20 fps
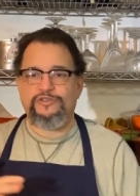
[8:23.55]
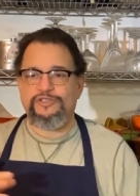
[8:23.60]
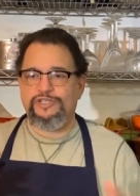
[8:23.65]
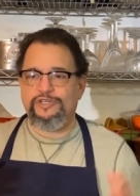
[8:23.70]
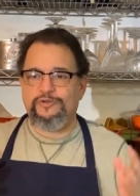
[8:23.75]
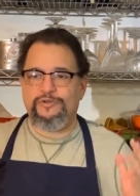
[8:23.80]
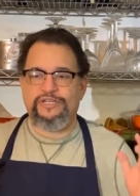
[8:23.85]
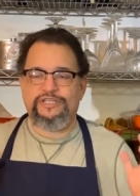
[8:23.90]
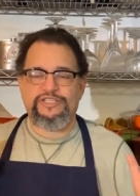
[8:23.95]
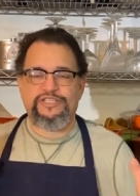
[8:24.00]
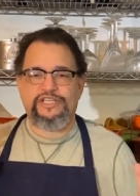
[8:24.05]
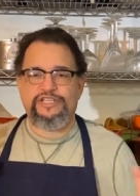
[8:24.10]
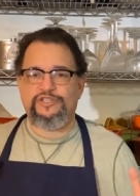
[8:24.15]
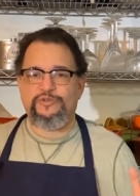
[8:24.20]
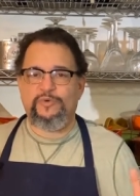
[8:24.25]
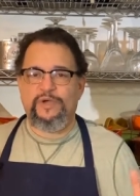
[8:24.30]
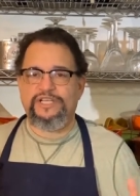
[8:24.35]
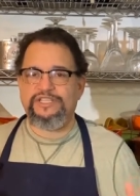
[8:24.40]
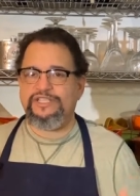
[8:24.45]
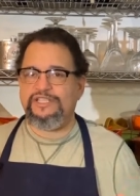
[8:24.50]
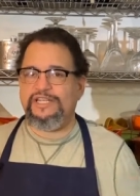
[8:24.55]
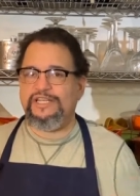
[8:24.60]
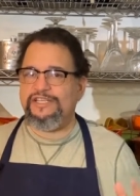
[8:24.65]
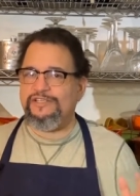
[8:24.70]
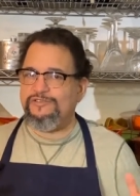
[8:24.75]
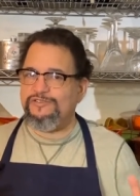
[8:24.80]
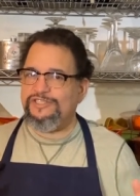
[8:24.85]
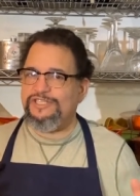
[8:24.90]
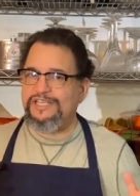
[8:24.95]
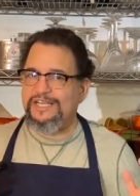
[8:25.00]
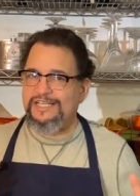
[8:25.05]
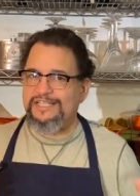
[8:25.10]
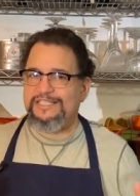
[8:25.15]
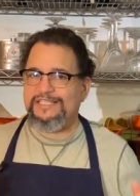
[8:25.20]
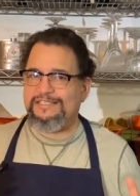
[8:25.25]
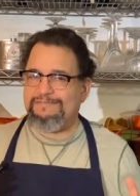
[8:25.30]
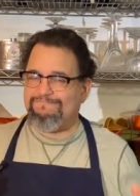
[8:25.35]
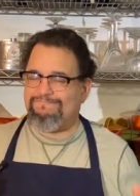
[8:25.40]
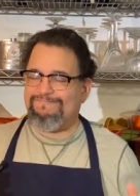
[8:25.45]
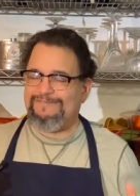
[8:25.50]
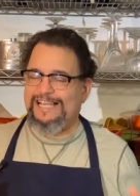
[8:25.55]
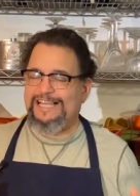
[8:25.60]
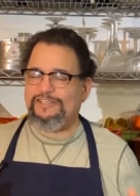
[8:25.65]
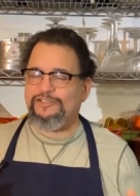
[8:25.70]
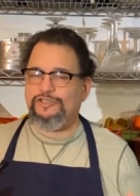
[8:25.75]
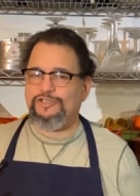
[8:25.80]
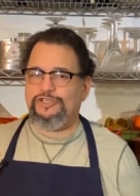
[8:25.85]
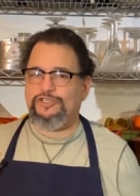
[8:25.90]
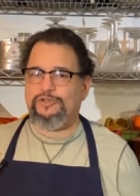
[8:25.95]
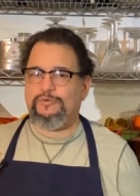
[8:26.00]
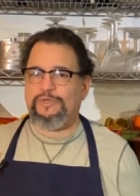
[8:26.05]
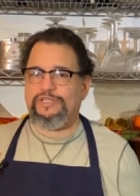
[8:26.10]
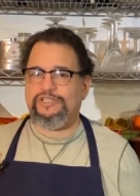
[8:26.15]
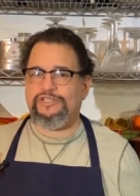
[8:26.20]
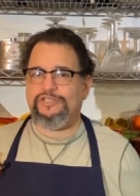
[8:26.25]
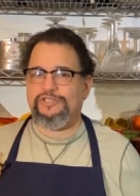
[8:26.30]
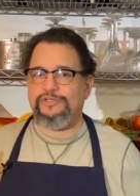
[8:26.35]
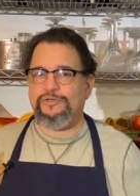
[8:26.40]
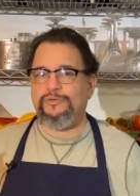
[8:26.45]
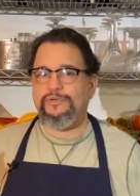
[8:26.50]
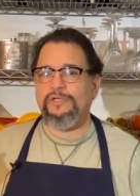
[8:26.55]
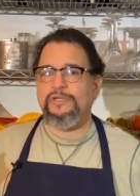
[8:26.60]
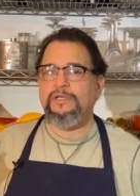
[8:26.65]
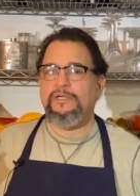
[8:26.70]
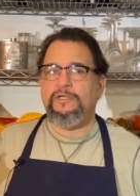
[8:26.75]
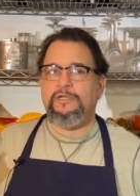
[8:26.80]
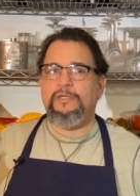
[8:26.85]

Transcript: those of you in a situation that you just not too sure what to do,